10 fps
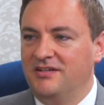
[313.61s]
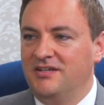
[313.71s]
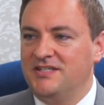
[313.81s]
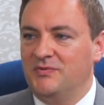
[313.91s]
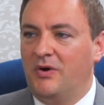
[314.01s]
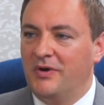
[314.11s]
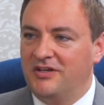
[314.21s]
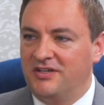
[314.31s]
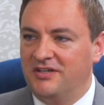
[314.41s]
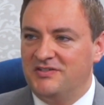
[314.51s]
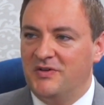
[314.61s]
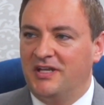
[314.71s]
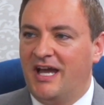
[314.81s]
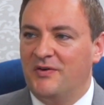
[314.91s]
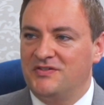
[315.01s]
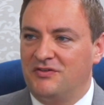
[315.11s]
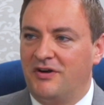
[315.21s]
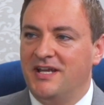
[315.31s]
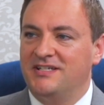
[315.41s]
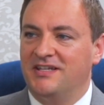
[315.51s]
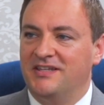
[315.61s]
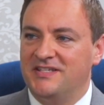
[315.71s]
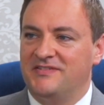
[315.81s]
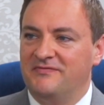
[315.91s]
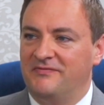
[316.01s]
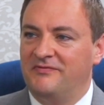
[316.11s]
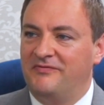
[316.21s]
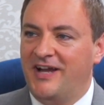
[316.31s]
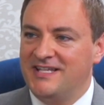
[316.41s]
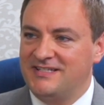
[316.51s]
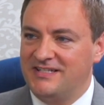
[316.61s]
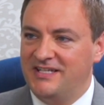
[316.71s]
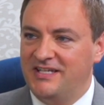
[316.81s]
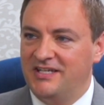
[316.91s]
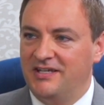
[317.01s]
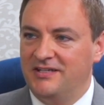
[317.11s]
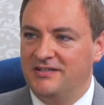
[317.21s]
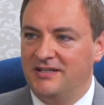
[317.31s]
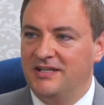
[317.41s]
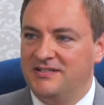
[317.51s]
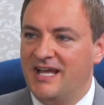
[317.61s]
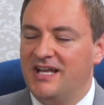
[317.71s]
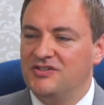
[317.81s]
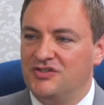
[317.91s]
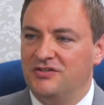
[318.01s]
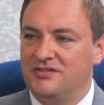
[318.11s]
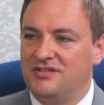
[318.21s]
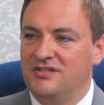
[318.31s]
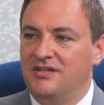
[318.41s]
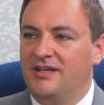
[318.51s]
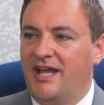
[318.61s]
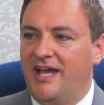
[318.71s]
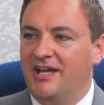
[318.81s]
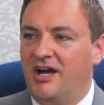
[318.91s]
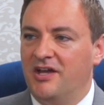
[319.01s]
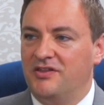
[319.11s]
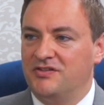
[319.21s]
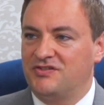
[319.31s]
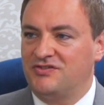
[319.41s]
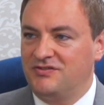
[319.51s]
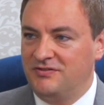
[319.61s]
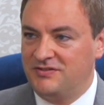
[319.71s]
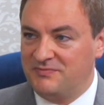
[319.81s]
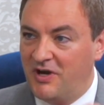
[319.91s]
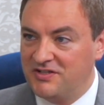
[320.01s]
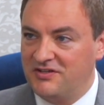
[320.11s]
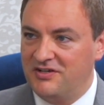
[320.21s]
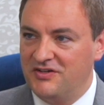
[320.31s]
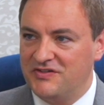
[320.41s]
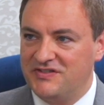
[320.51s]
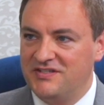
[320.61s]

So what we're looking at doing now is creating this vastly intelligent AI that's smarter than us.